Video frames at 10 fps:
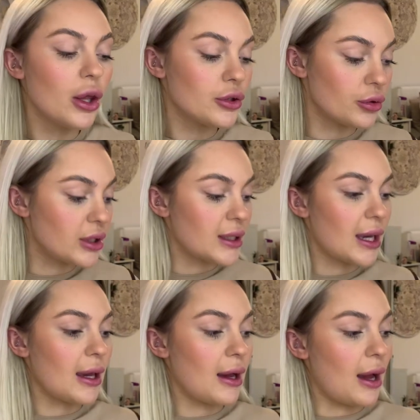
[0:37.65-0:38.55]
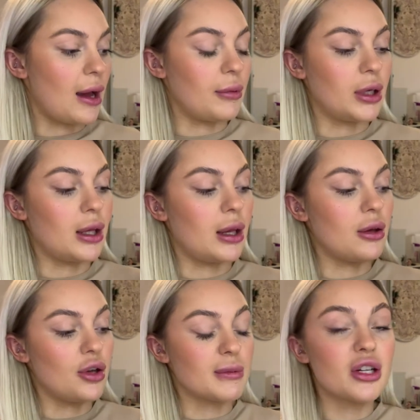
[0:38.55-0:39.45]
So today I'm going to
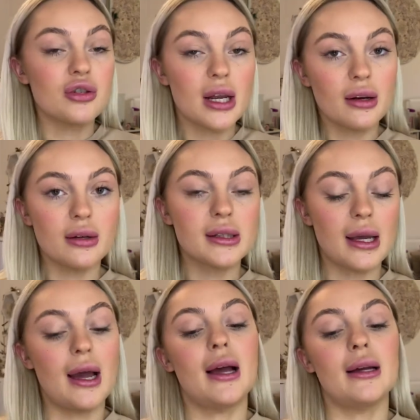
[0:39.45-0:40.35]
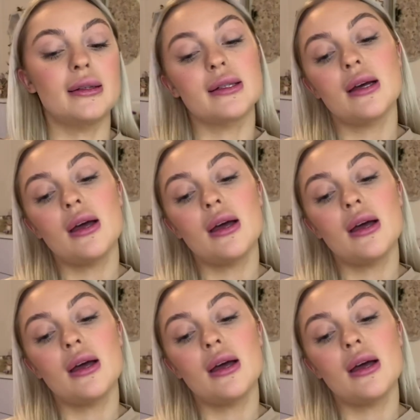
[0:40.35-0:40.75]
use my straighteners and